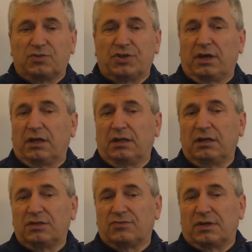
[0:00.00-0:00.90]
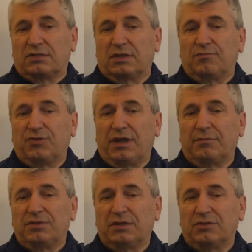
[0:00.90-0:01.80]
share an interest in
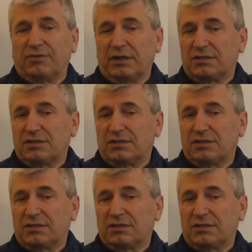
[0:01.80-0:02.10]
preempting direct